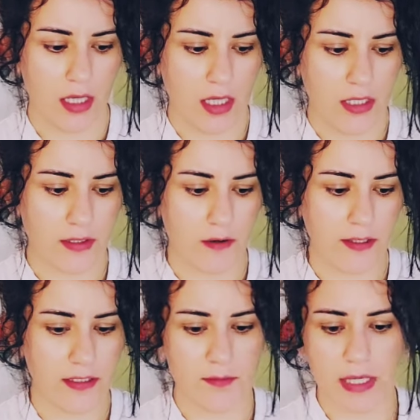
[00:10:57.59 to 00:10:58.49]
is going
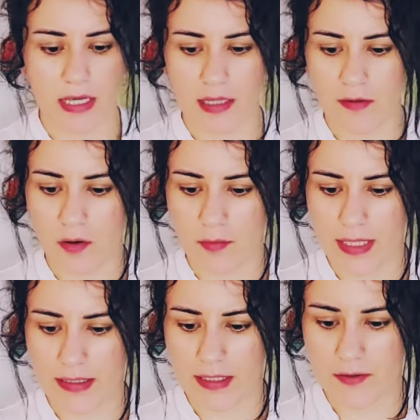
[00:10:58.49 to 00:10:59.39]
to be in your
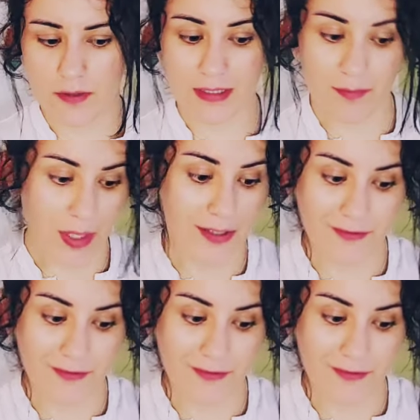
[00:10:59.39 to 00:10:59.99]
best interest, but